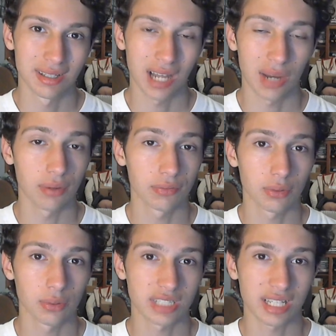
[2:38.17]
Now, of
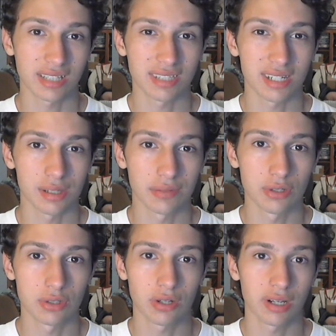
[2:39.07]
course, I can see into the
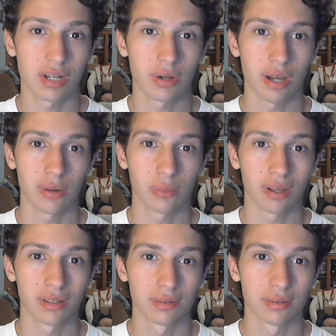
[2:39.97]
future. I know how
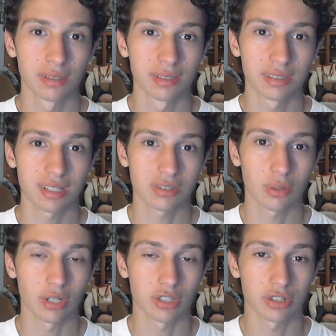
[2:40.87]
well that's
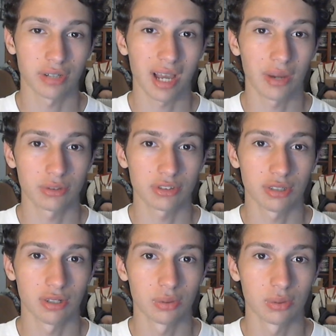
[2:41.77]
going to turn out,
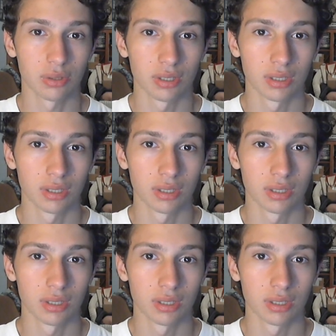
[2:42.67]
so